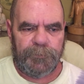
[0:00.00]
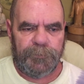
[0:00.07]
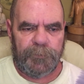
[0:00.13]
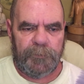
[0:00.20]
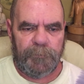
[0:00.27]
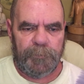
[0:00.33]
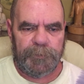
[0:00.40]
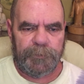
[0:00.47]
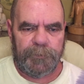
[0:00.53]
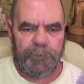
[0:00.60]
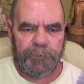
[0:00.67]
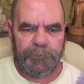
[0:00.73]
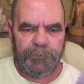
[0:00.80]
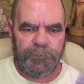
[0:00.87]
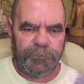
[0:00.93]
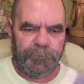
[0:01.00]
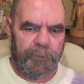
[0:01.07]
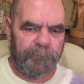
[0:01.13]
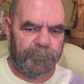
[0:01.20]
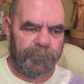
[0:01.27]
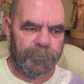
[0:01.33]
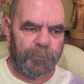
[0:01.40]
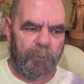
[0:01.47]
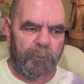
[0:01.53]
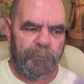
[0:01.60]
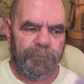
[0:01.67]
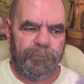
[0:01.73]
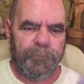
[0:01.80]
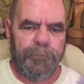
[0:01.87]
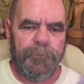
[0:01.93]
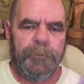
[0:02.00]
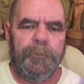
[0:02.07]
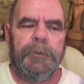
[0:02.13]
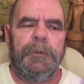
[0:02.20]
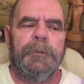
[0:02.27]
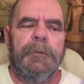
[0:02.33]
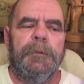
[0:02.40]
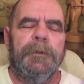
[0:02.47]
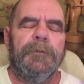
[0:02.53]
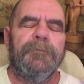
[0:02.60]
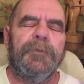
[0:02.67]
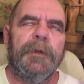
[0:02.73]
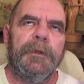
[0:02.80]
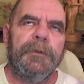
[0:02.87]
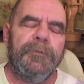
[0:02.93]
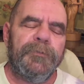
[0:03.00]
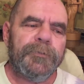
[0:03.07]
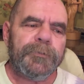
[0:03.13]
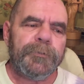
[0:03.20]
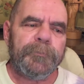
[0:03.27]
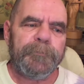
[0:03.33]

I've been cautious never to offer advice,